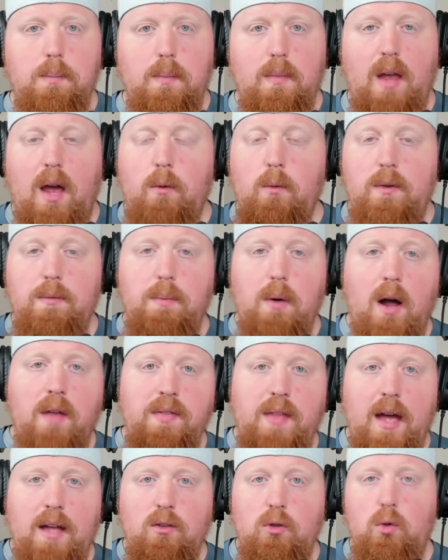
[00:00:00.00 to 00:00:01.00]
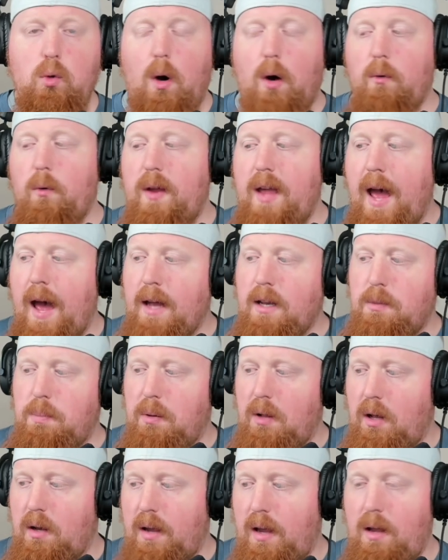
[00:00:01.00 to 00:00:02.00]
And we've brought that to our React
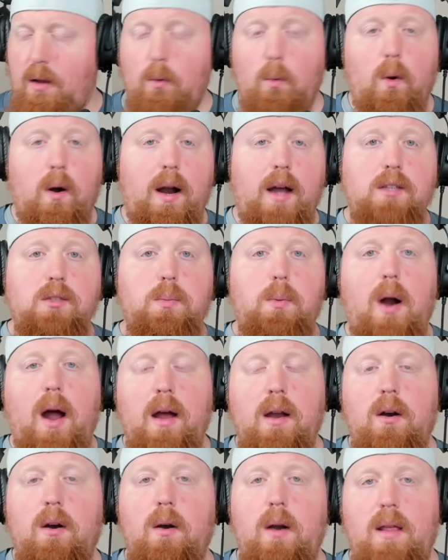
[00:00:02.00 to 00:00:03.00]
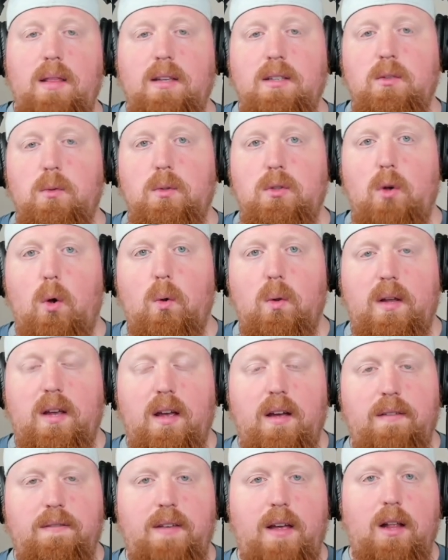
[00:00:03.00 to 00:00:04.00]
plugin, whereas prior, this was only
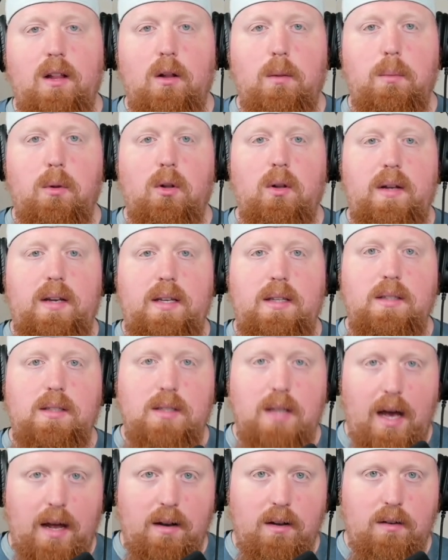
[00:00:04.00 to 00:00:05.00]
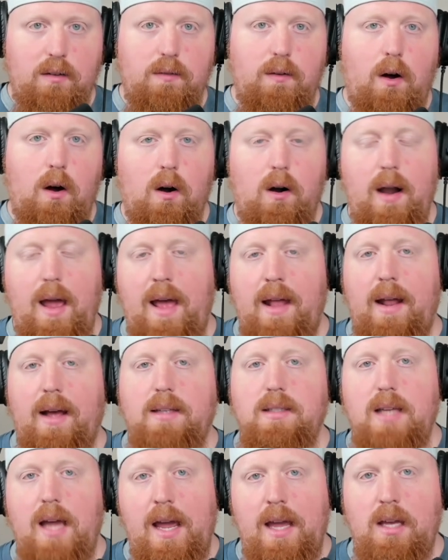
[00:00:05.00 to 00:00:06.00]
available inside of our
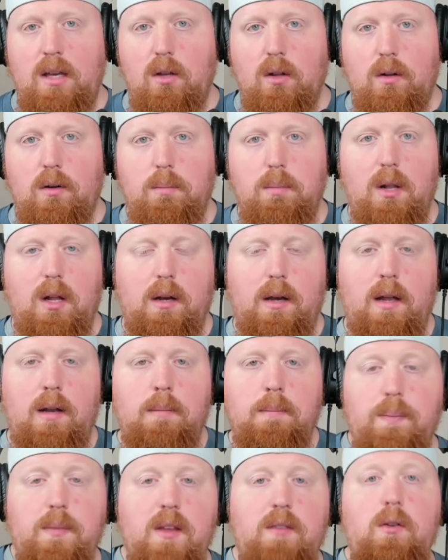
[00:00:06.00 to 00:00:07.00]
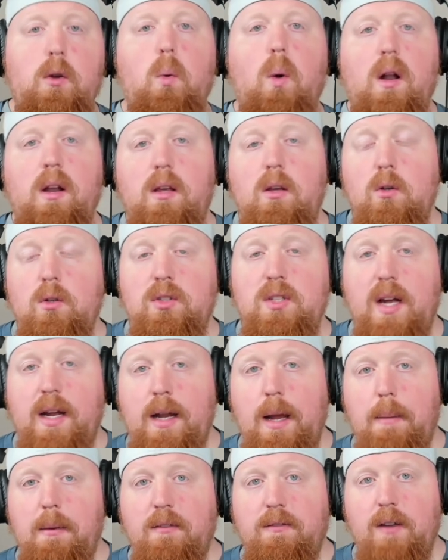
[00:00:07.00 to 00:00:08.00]
NX Angular plugin. If you want to use
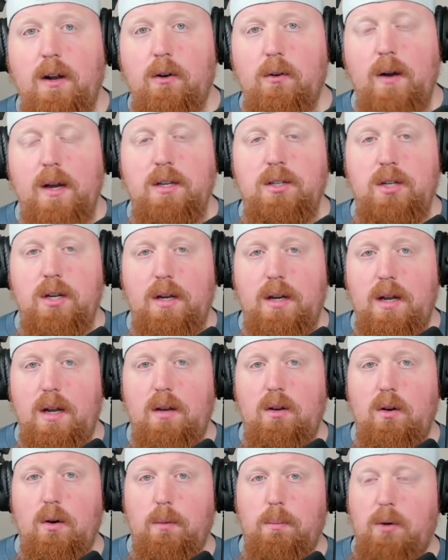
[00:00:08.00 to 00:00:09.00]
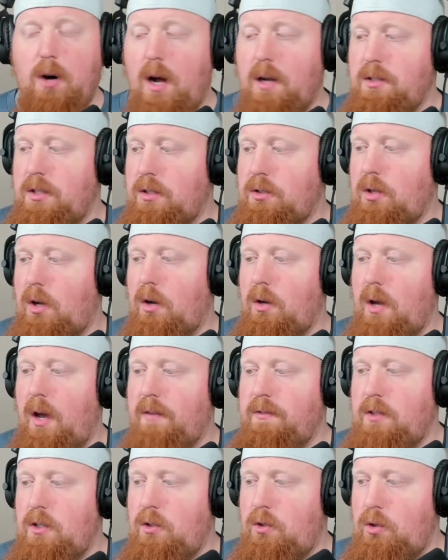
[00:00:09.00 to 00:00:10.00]
dynamic federation in your projects, all you
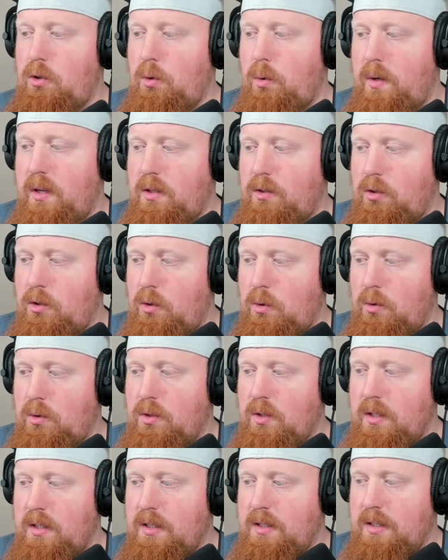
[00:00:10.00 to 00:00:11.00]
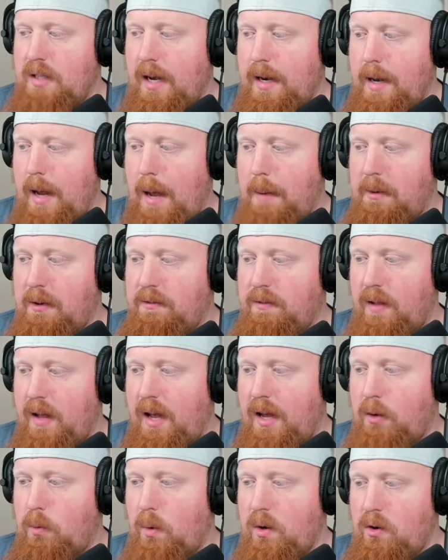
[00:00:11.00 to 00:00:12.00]
have to do is use this dynamic
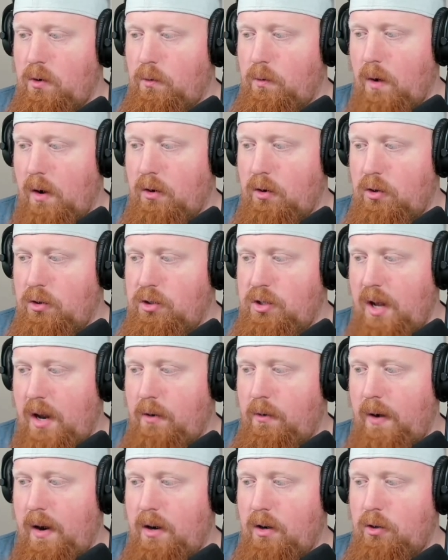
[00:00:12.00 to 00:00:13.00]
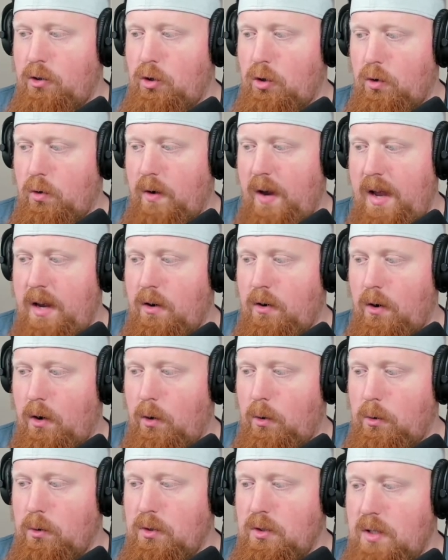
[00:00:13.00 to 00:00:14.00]
flag when you run your generator to create your
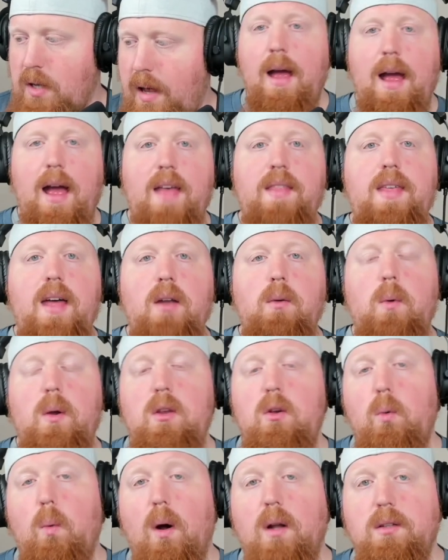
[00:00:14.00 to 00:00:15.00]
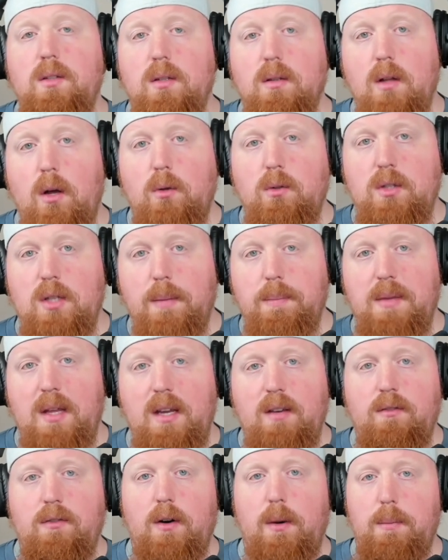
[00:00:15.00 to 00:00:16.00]
host. And then when you want to load
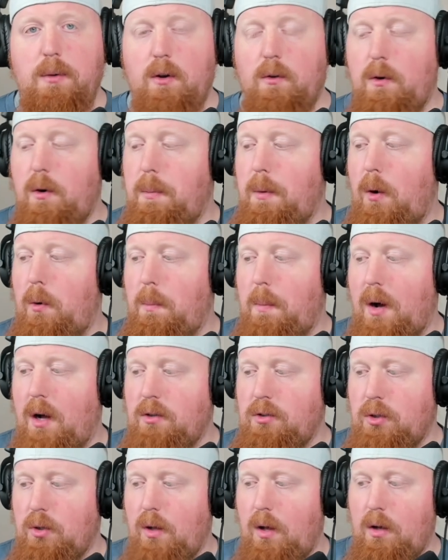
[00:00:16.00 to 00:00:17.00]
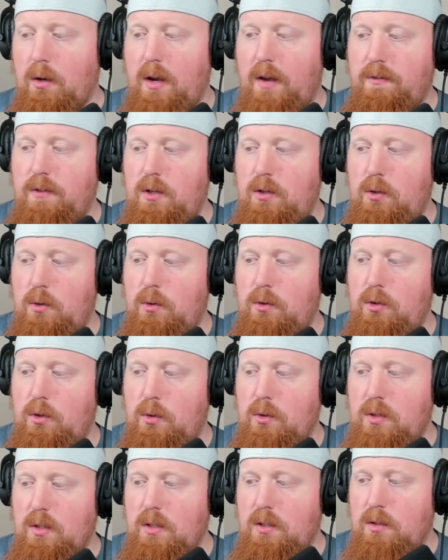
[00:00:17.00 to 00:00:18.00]
something from your remote module, all you have to do is
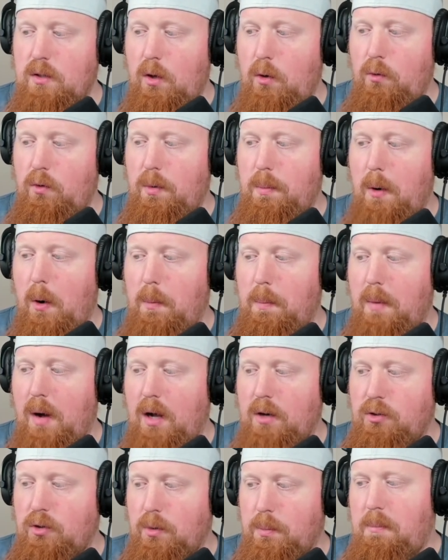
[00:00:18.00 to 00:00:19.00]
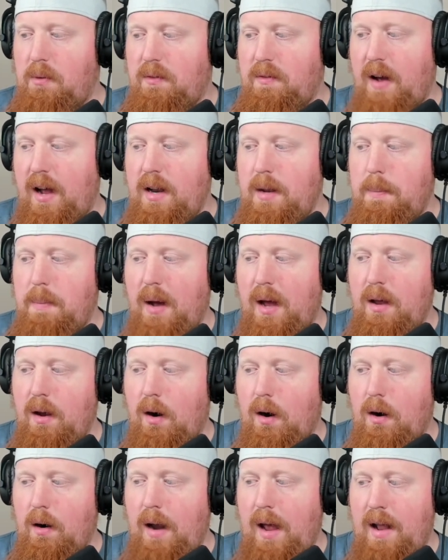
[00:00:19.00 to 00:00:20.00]
use this load remote module provided by
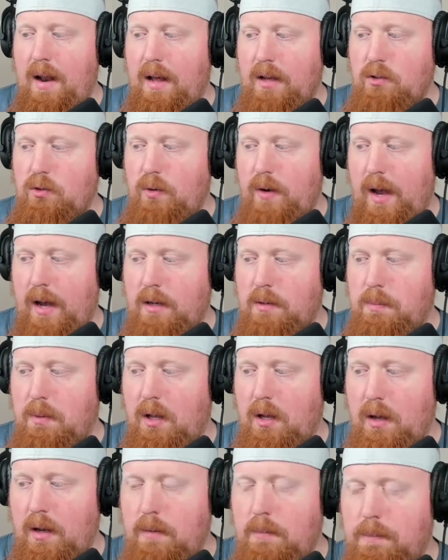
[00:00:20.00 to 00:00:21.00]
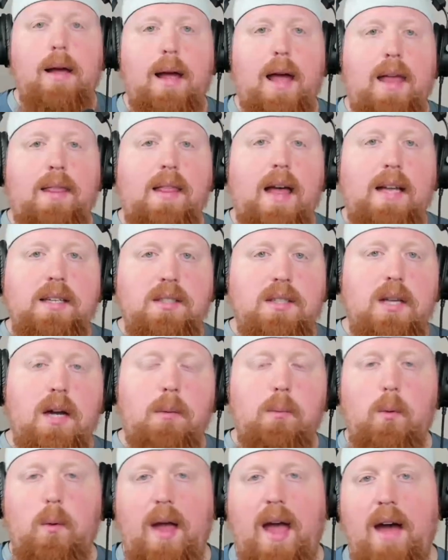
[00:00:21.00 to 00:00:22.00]
our NX React plugin. And last
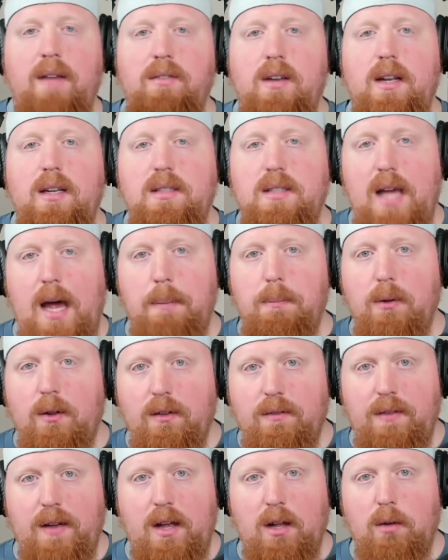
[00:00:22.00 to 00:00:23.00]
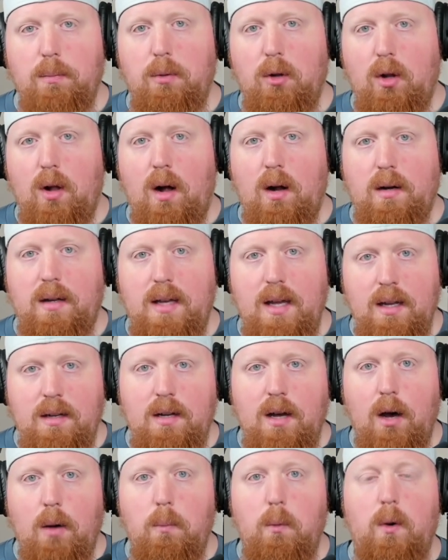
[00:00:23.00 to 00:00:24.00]
up, we have an example available on
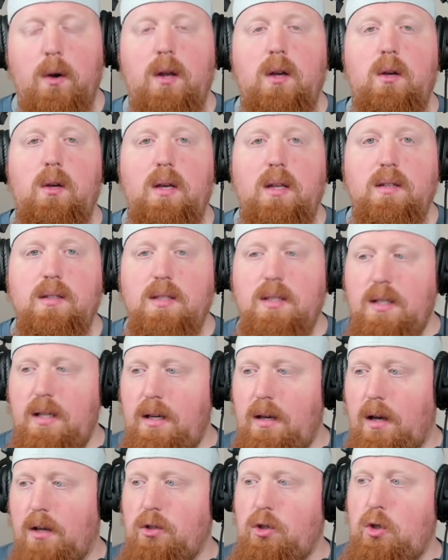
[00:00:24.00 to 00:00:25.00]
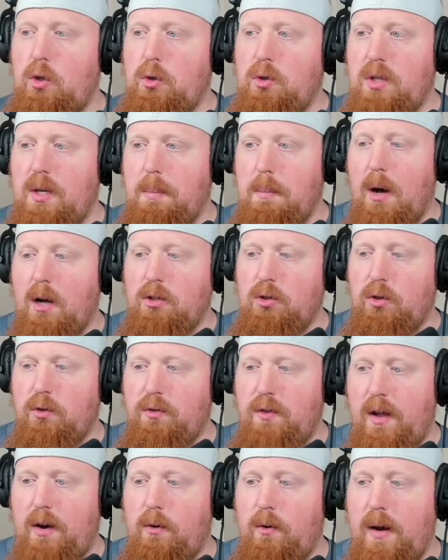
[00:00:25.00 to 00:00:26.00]
GitHub where you can see us using module
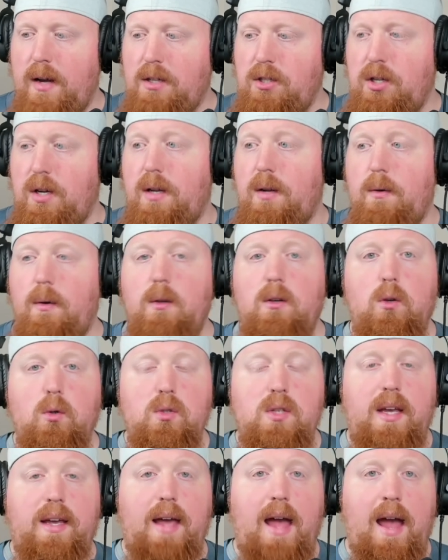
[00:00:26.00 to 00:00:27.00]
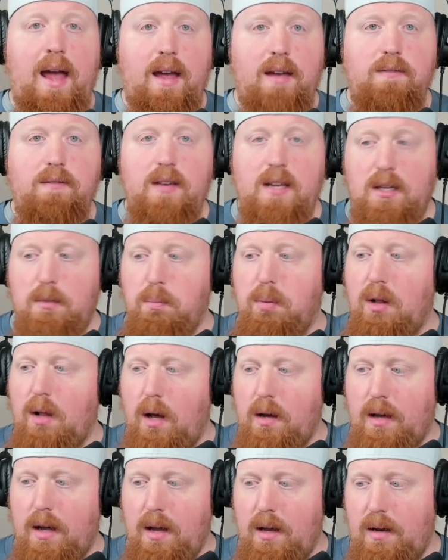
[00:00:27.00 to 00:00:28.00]
federation using a Vite
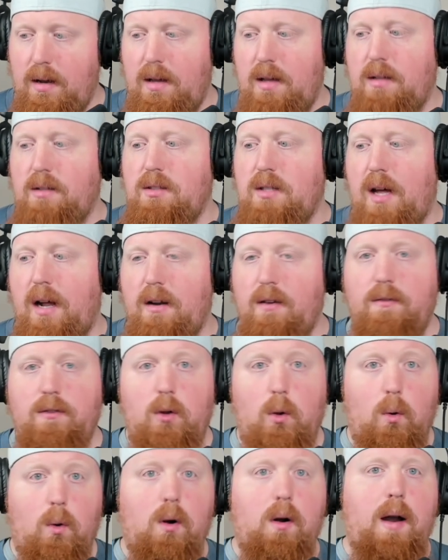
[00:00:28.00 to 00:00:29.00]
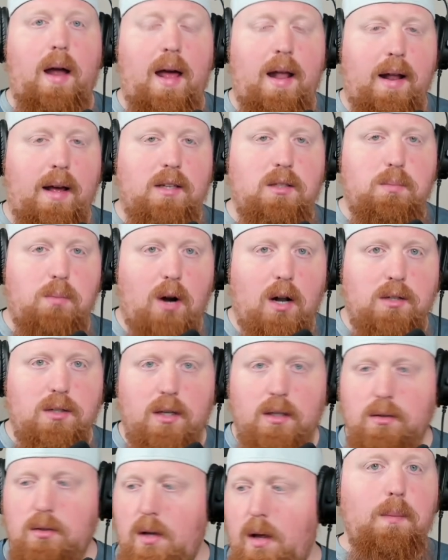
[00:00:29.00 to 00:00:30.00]
plugin inside of your NX
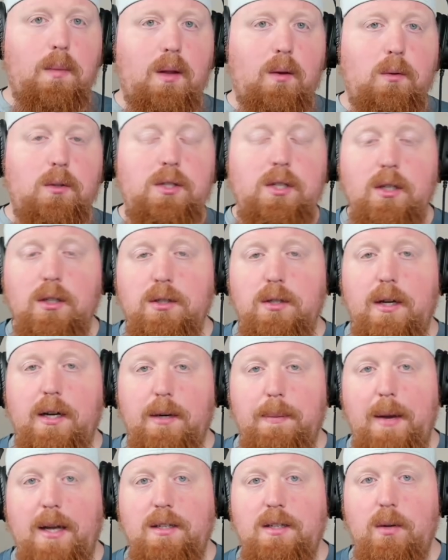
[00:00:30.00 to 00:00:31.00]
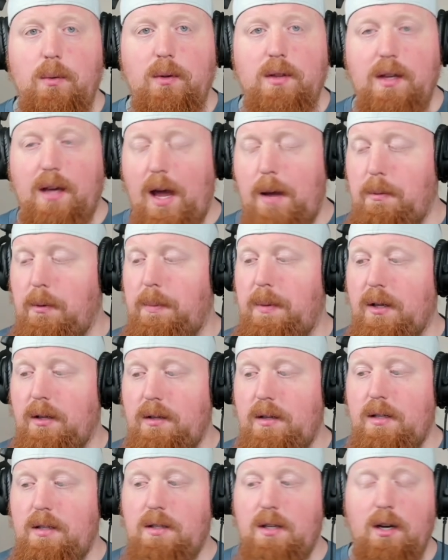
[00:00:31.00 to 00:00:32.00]
projects. We're still experimenting with the
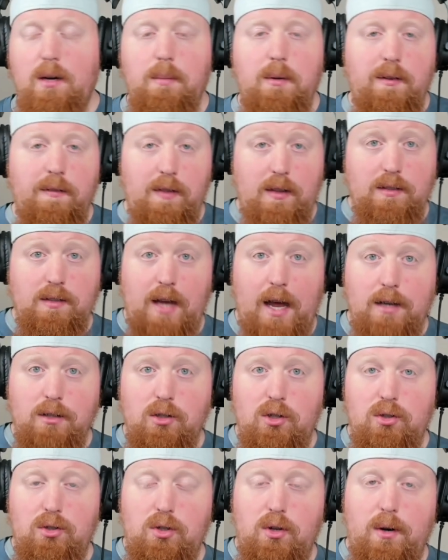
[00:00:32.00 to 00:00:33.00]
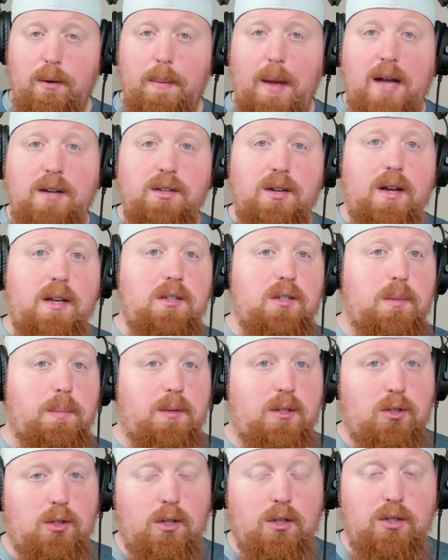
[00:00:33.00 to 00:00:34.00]
capabilities here, but if this catches your imagination,
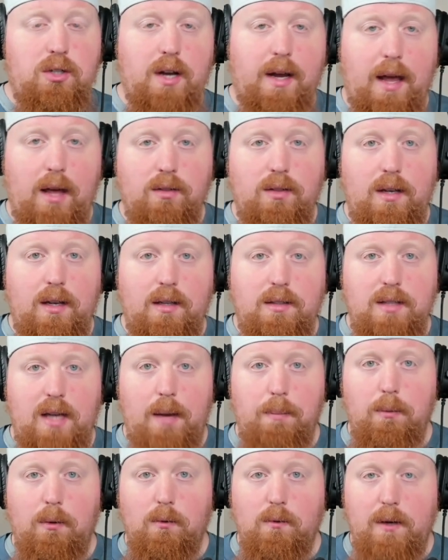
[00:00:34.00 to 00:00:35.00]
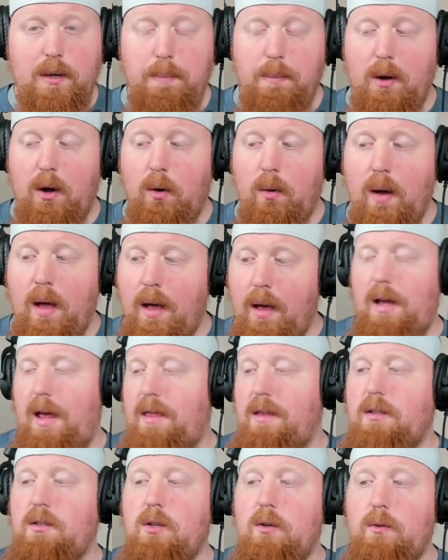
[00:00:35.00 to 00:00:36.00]
be sure to check out the example repo,
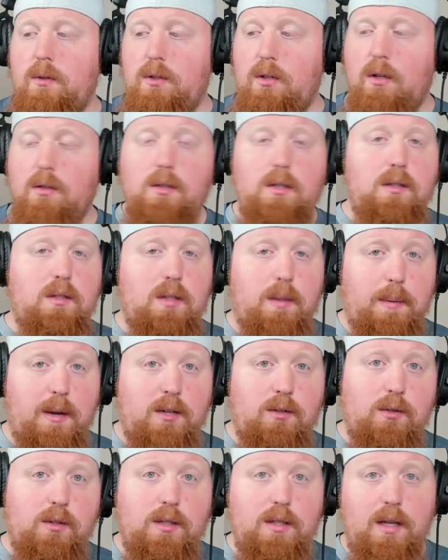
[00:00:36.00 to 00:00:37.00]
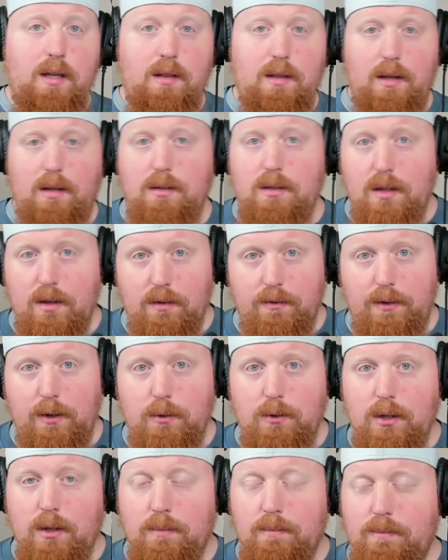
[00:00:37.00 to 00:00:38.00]
and this could result in some interesting things in the
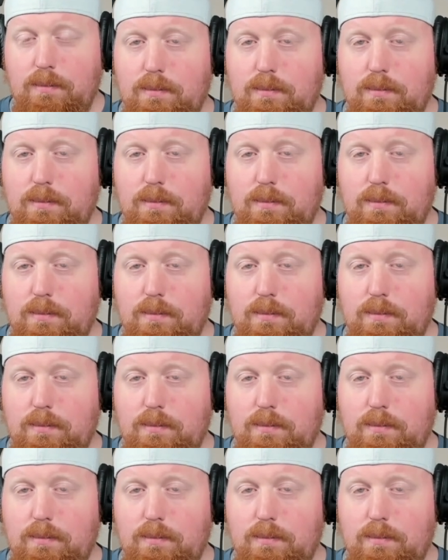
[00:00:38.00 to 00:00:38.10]
future.